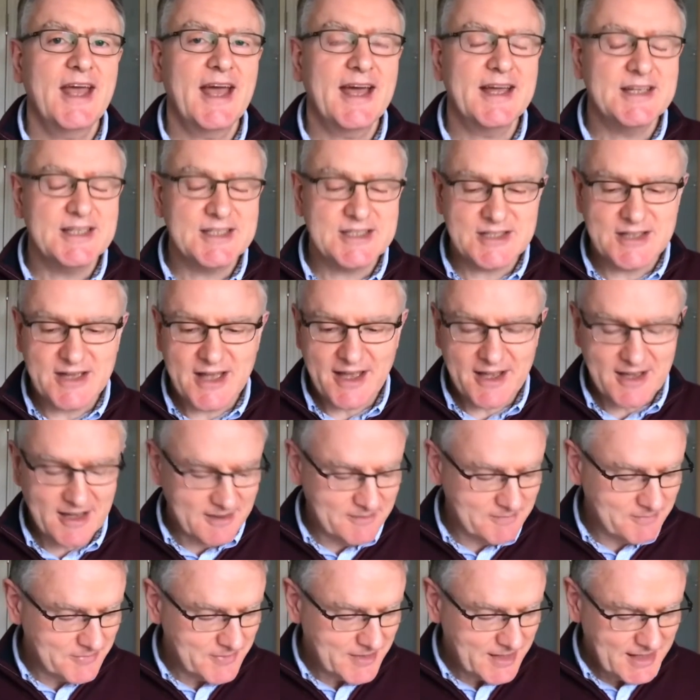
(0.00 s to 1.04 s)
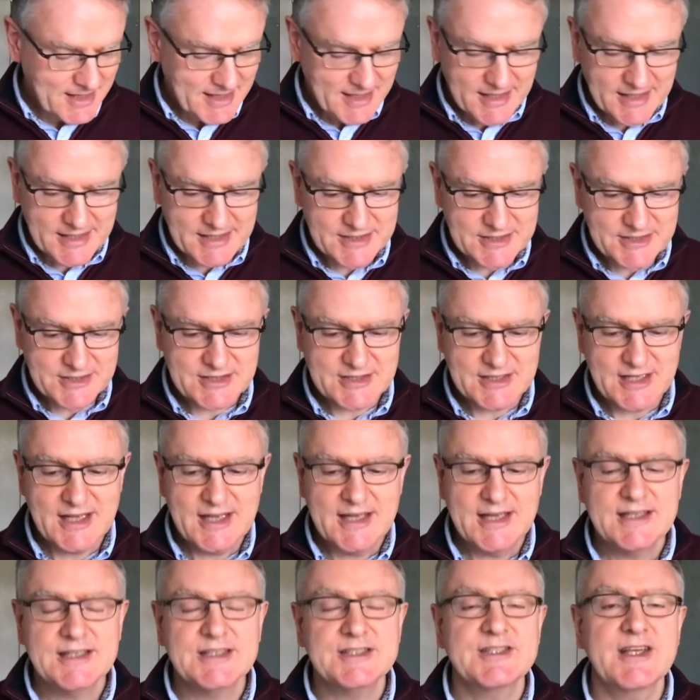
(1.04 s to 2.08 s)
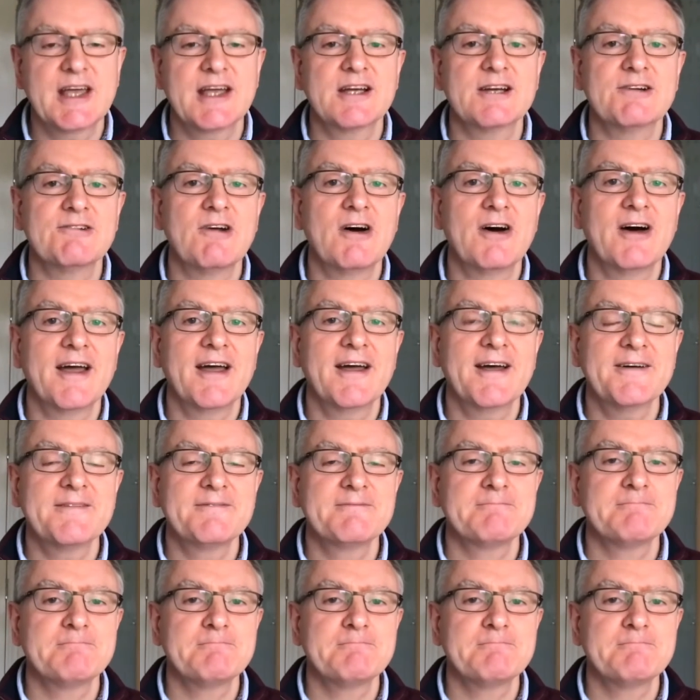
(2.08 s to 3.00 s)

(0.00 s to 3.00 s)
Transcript: and his name is Zechariah.